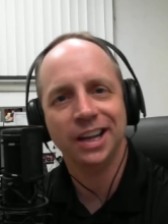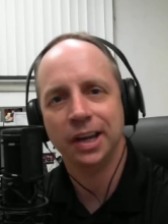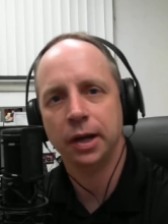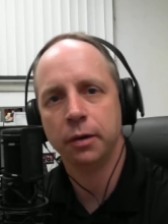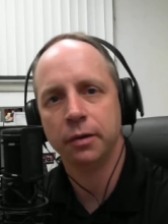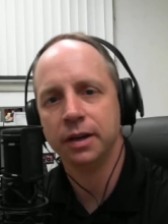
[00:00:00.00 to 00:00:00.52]
you
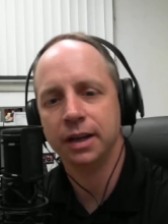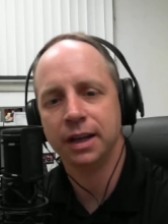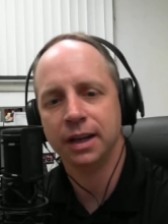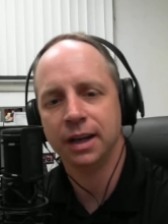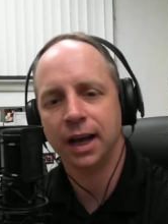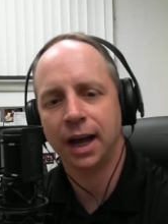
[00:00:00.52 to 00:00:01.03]
know, and,
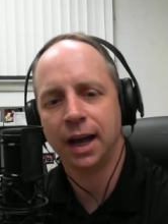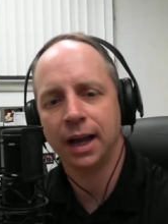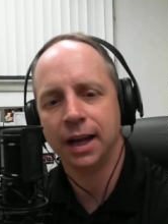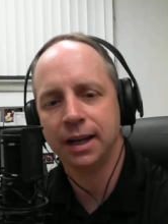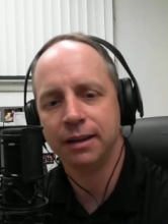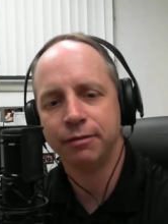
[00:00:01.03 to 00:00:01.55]
and
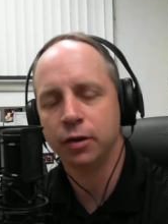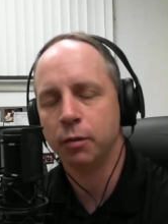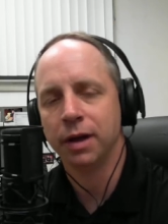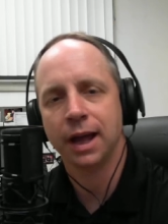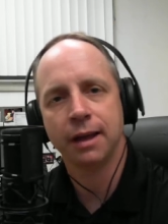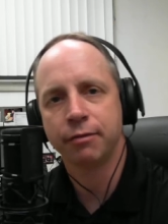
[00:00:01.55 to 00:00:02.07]
I feel
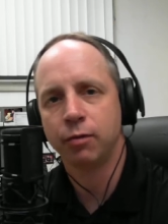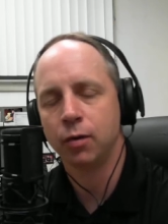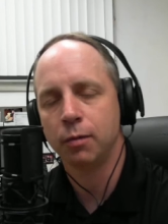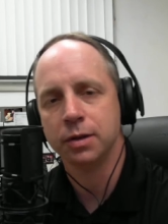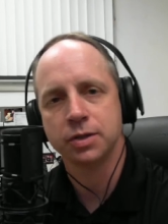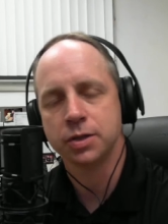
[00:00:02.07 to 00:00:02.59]
bad for
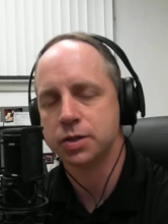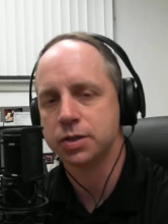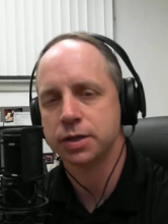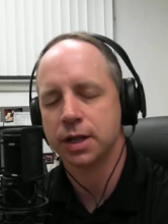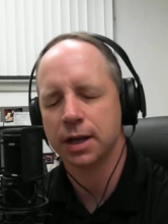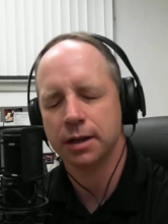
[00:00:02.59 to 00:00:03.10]

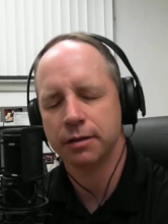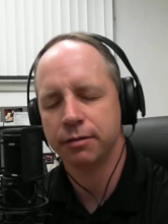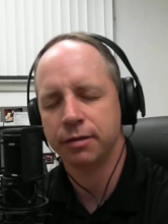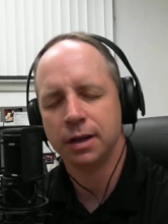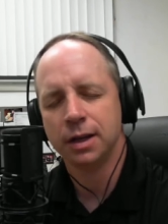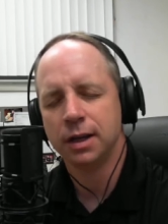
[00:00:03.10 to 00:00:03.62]
businesses that have,
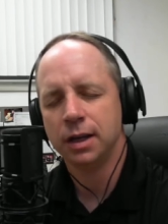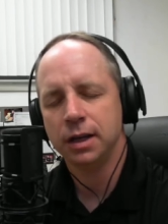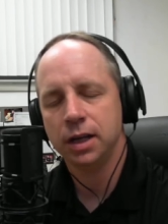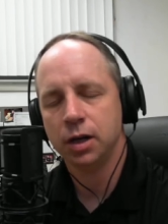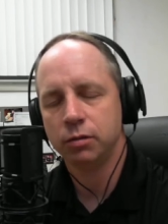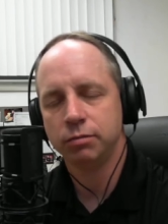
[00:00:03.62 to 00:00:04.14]
you
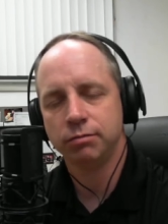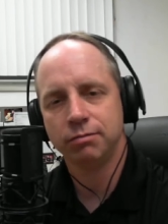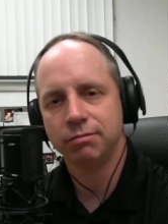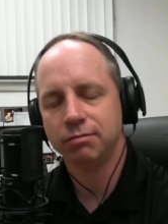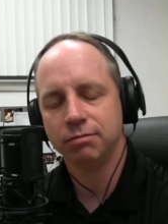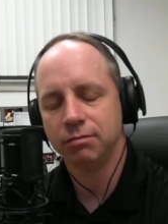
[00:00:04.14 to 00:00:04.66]
know,
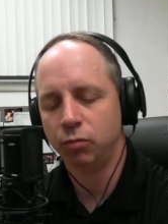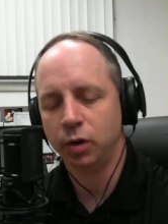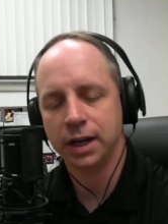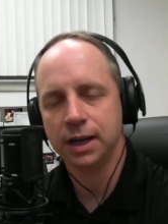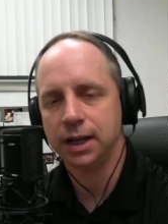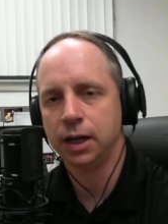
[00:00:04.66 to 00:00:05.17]

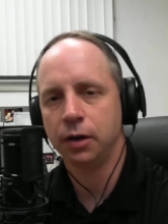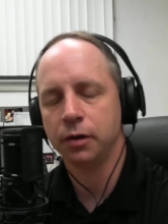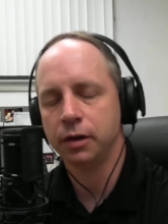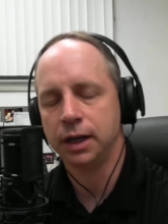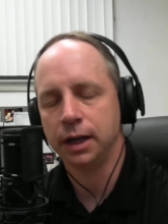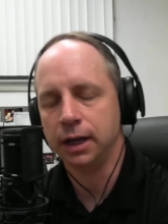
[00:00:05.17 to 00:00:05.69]
ready to gear
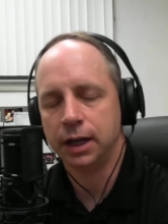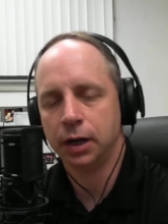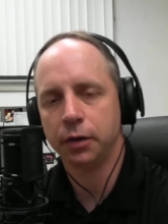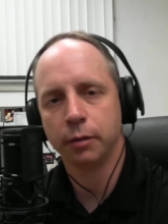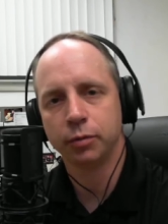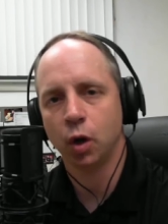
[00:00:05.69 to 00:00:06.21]

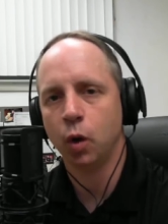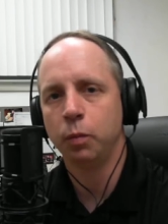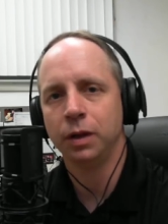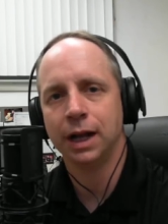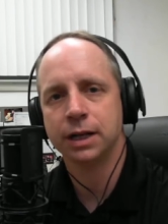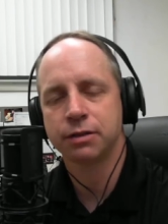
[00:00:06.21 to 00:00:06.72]
geared up to
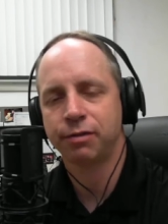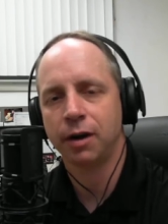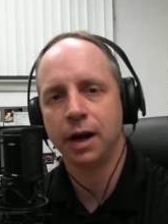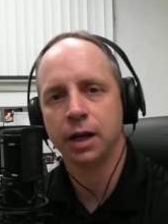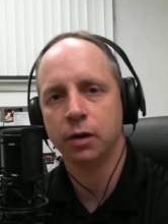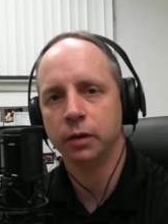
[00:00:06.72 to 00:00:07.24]
open last
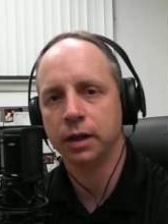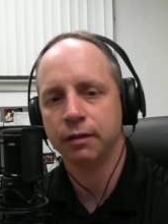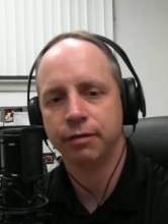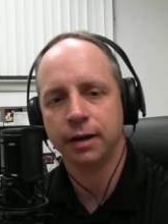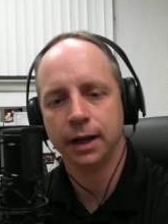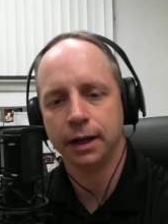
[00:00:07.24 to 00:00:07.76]
Friday only to
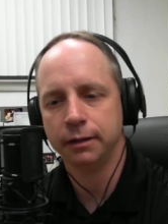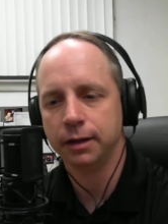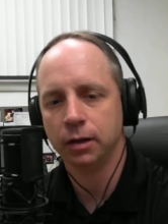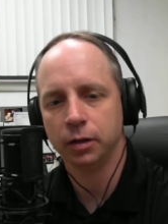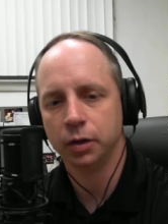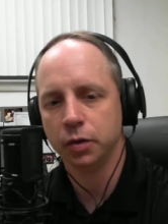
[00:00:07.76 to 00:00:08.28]
find, you
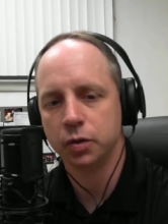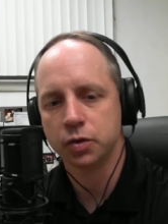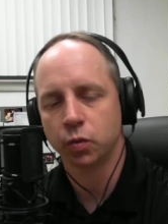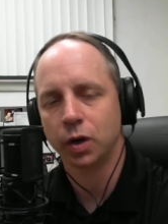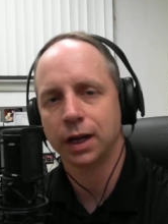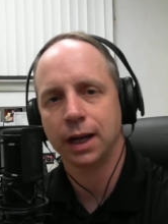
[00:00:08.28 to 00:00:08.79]
know, looters
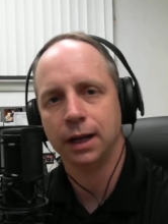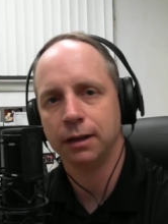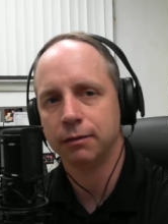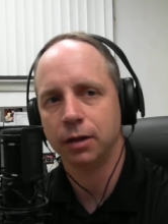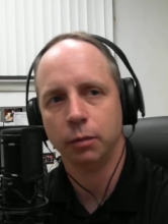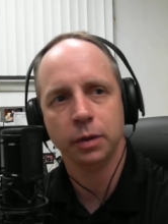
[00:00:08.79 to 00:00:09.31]
wrecking
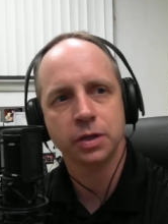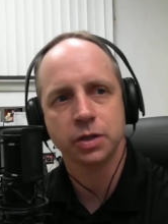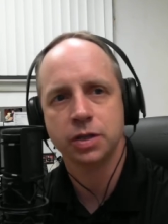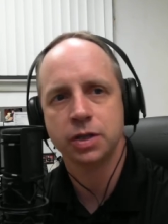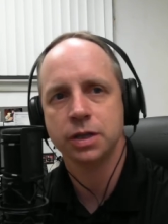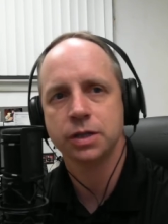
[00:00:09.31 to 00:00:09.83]
their
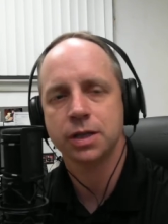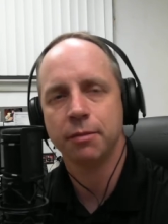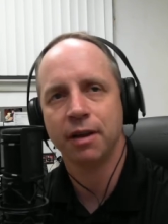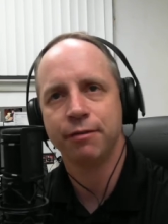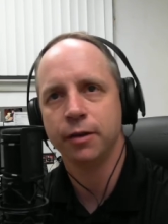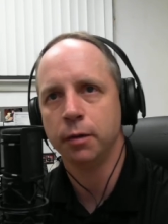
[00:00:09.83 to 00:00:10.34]
businesses. I mean,
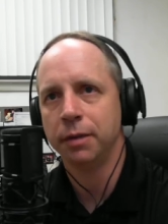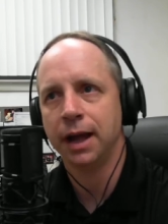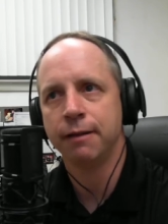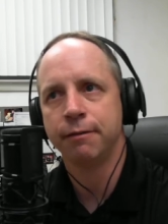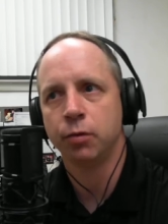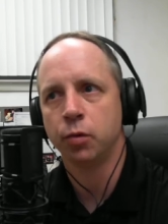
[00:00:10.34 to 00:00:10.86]
I feel
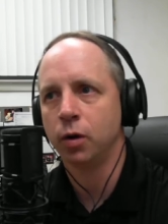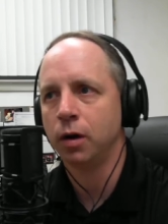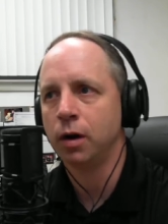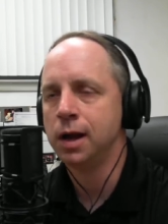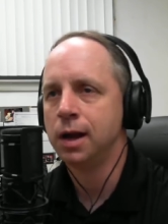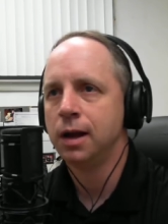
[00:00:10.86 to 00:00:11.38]
bad for
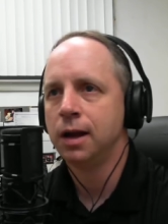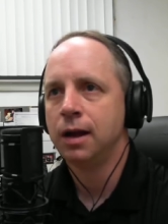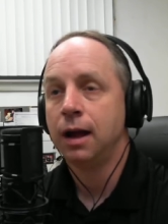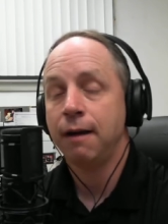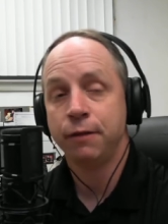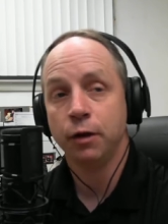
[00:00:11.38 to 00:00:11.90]

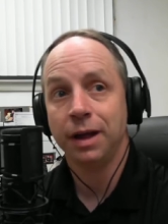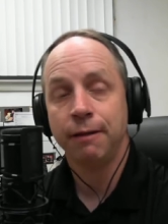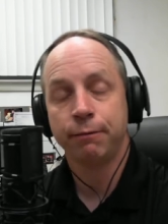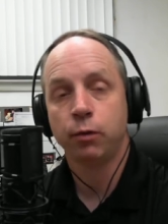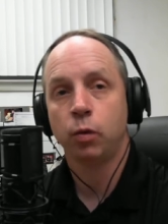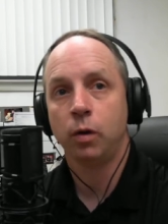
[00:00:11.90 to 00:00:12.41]
I feel bad
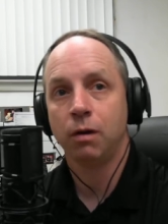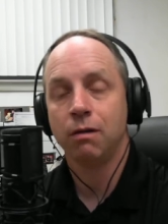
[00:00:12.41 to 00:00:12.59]
for